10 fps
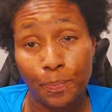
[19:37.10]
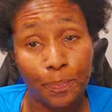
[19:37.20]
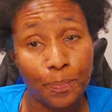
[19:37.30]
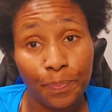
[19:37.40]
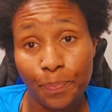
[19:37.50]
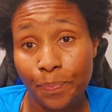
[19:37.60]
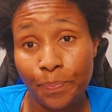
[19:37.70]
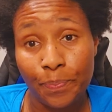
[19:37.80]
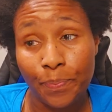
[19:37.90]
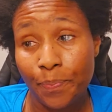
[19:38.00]

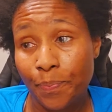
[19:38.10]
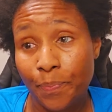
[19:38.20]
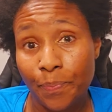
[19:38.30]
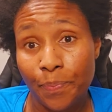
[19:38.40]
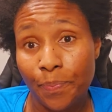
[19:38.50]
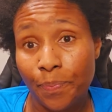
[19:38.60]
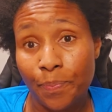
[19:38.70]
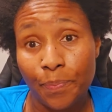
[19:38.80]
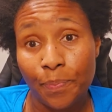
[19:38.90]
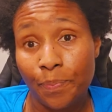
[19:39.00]
Nobody speaks.